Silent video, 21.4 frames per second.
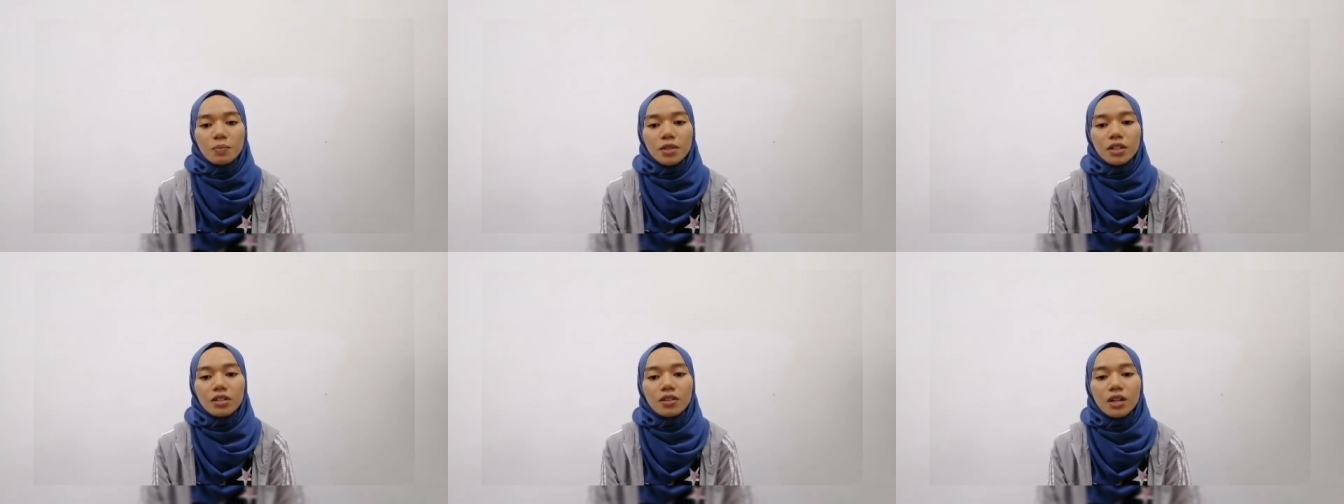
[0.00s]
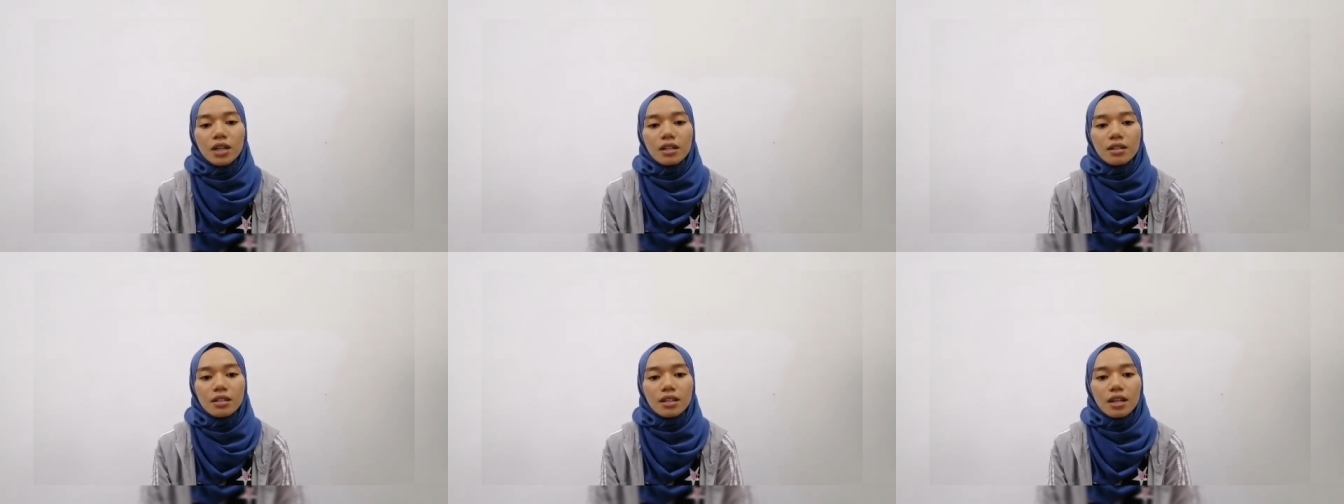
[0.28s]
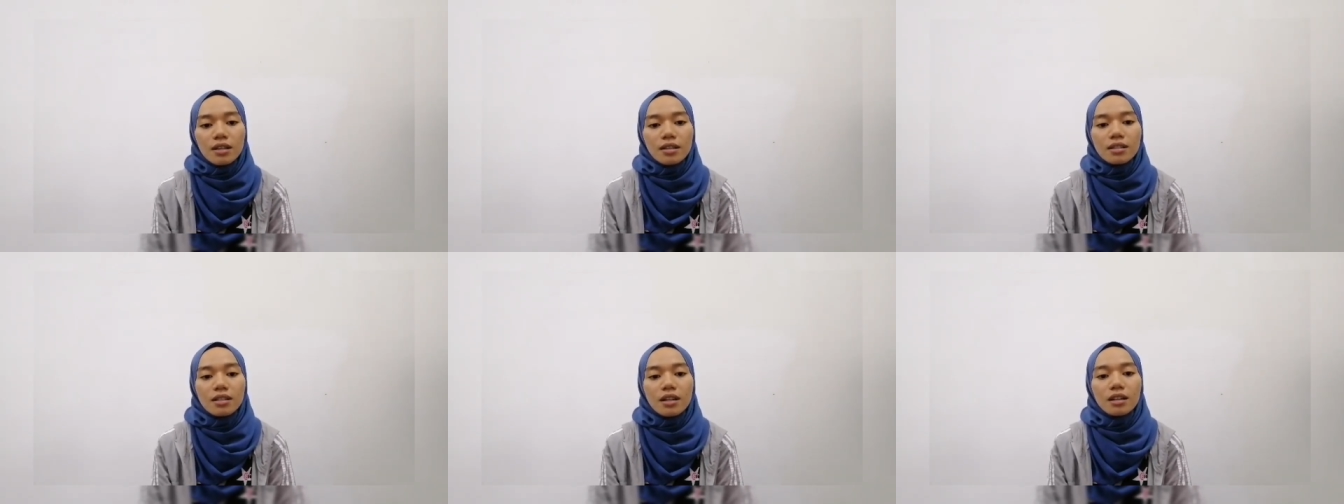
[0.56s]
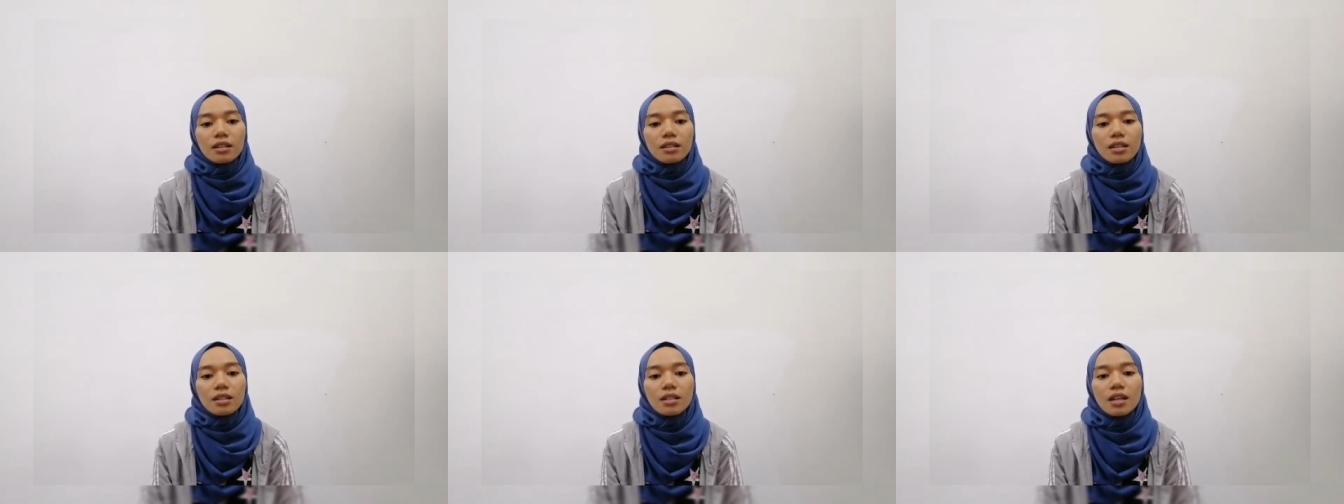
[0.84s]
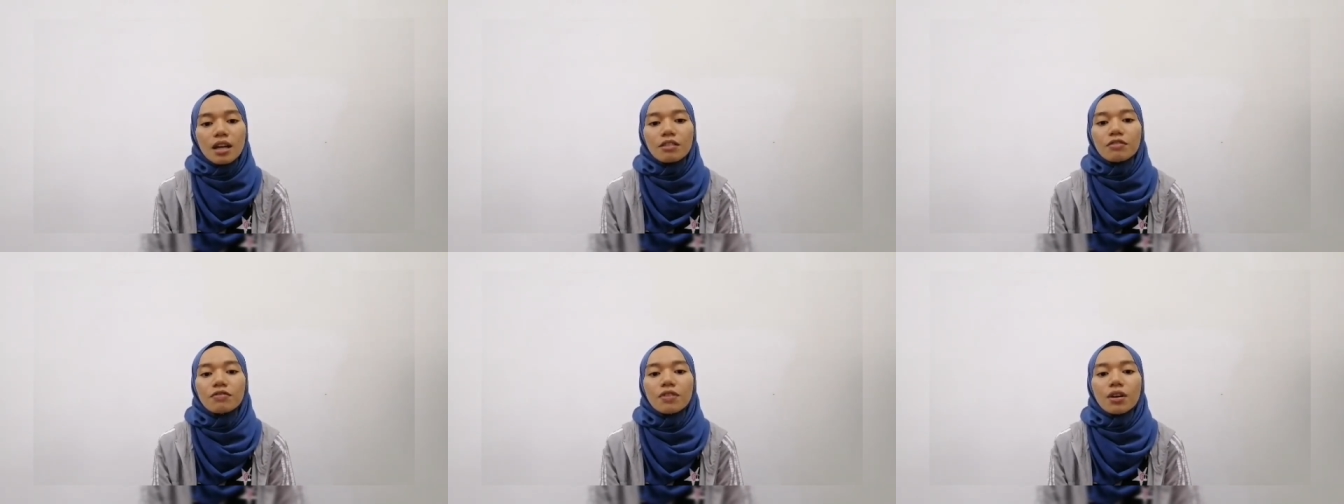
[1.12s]
been raised and
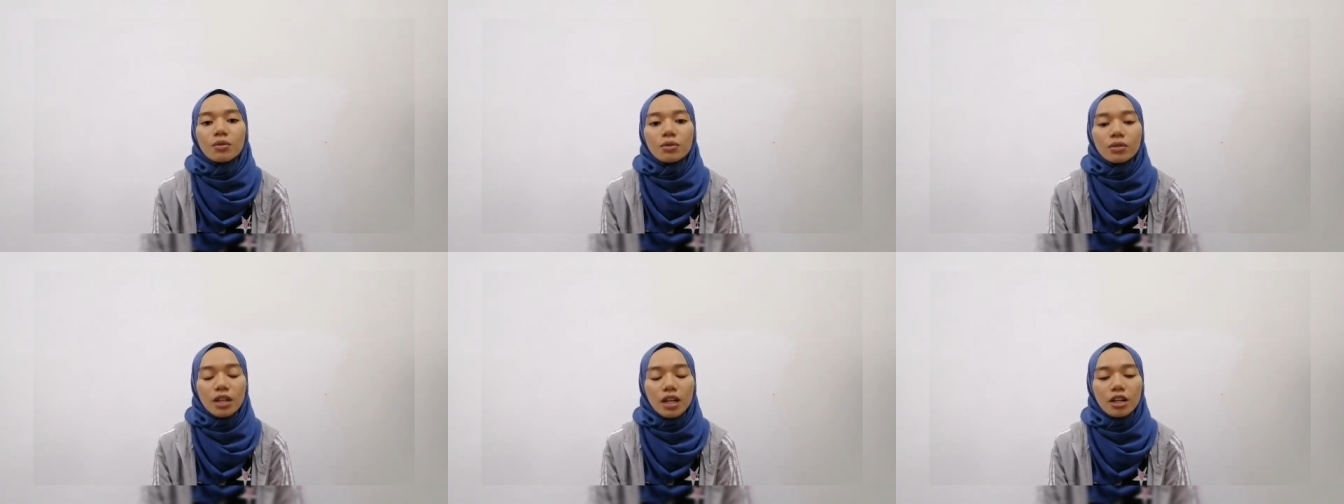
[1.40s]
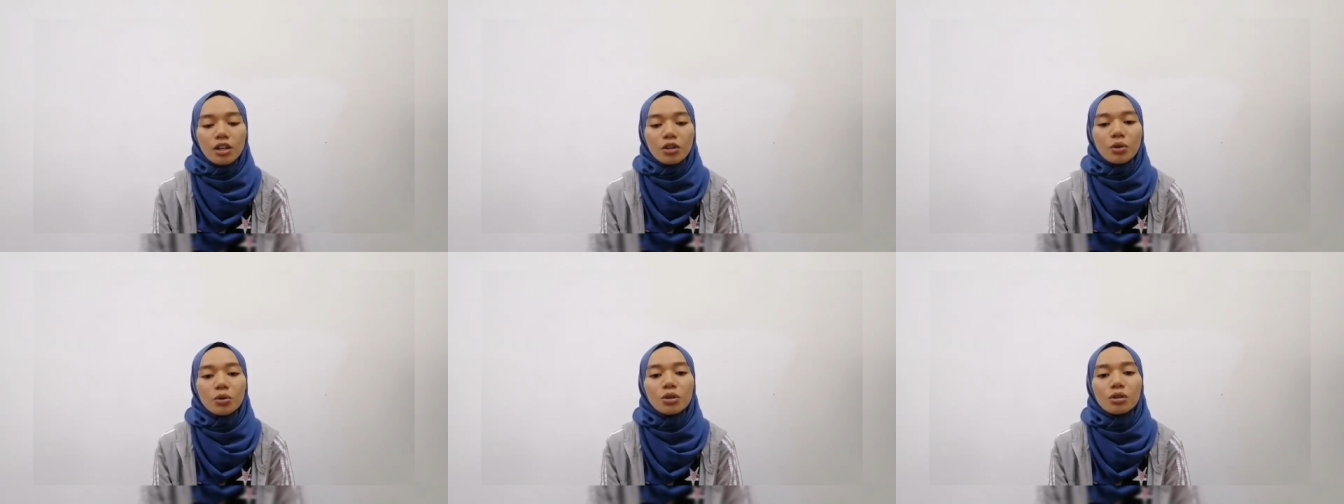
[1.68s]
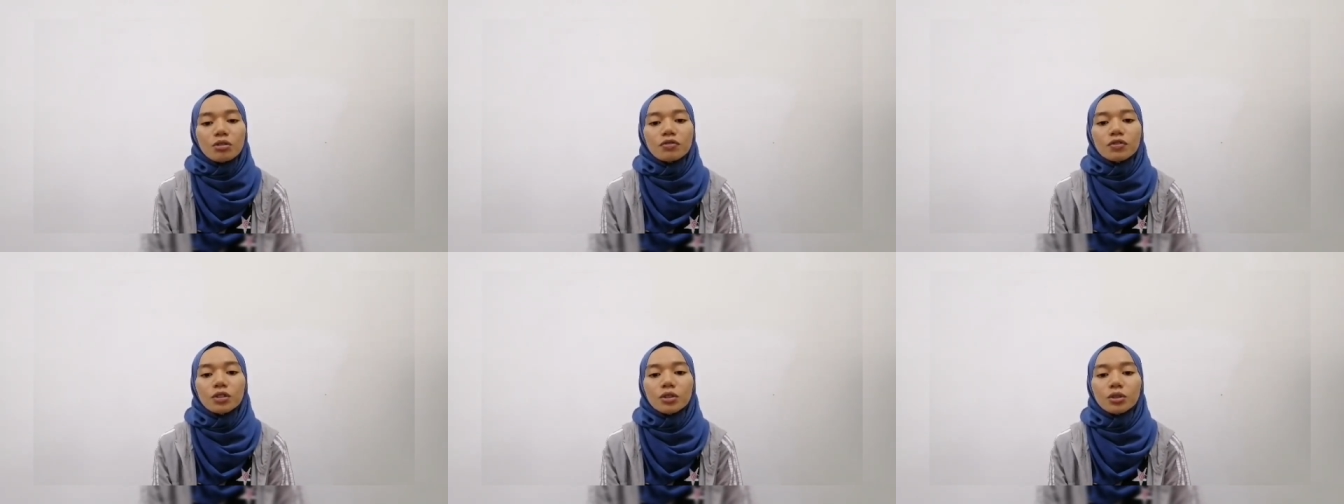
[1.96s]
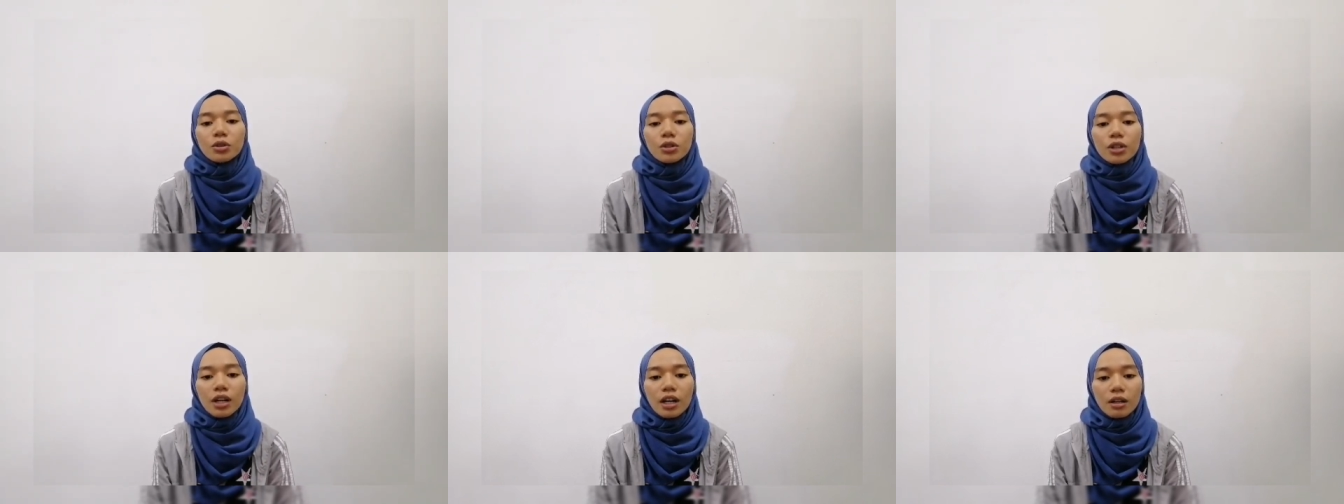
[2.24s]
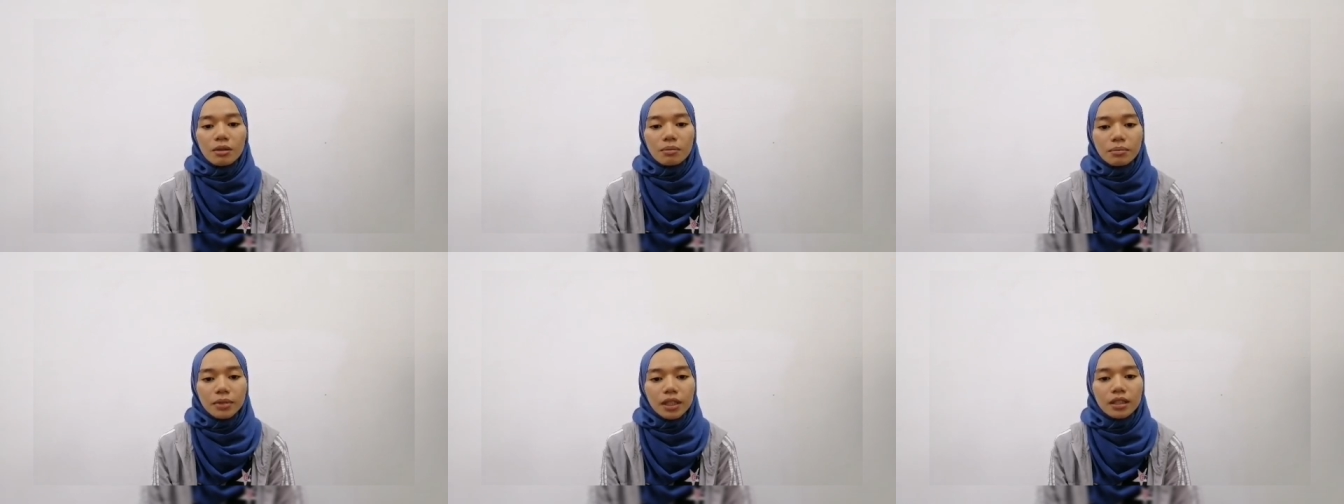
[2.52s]
scientists have found that
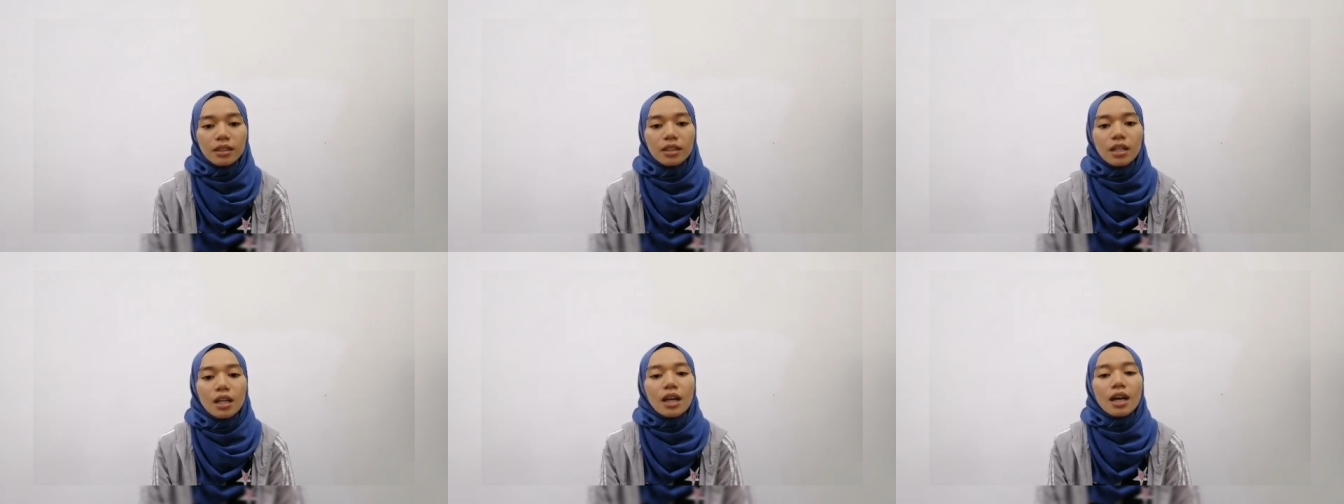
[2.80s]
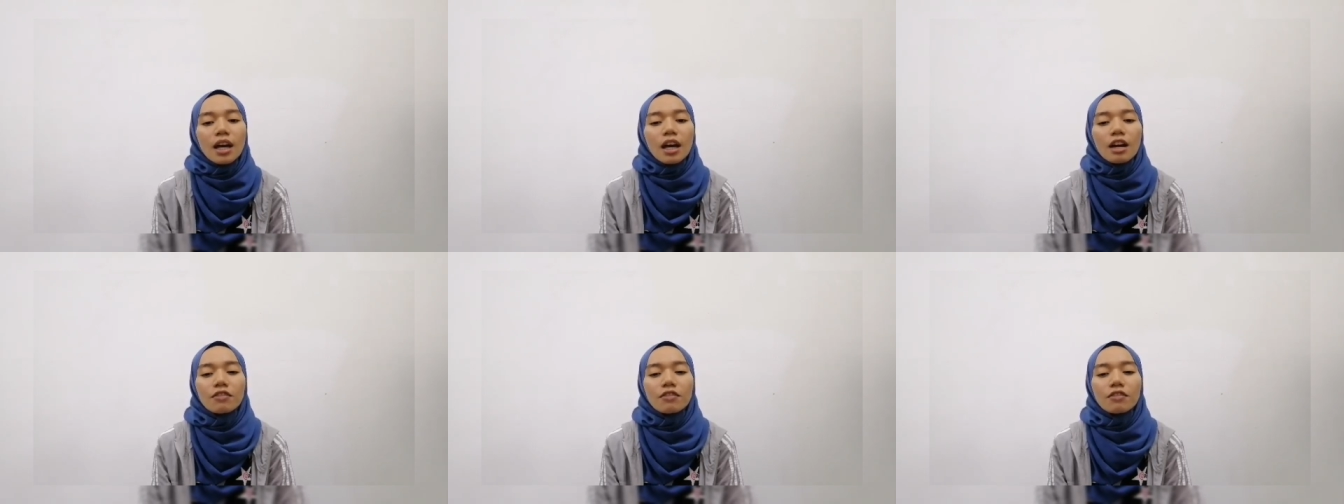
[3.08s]
chlorofluorocarbon